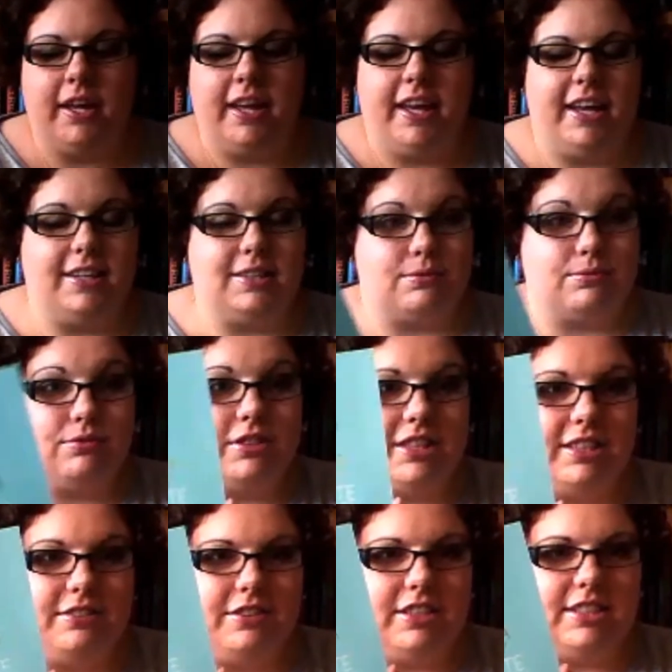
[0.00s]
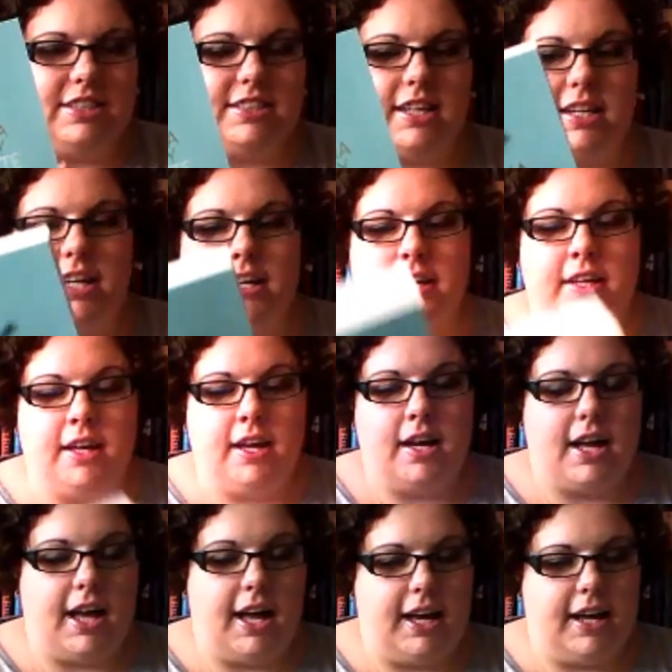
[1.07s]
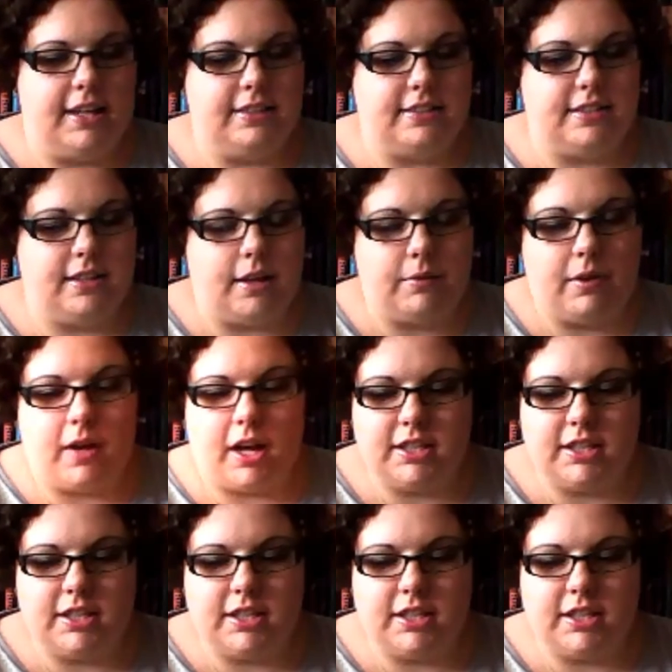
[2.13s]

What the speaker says: It is really, really stunning. And I